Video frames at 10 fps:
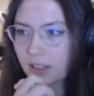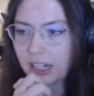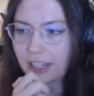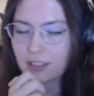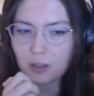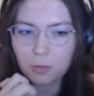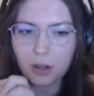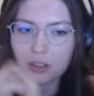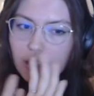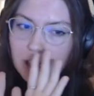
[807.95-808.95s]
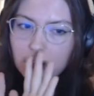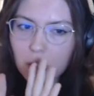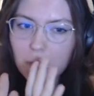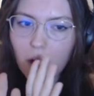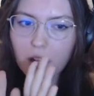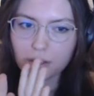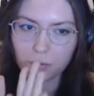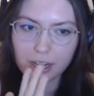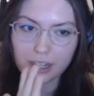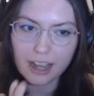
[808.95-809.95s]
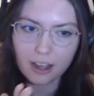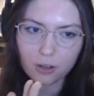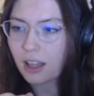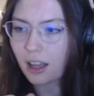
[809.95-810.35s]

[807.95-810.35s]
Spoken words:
and he has two pawns right now.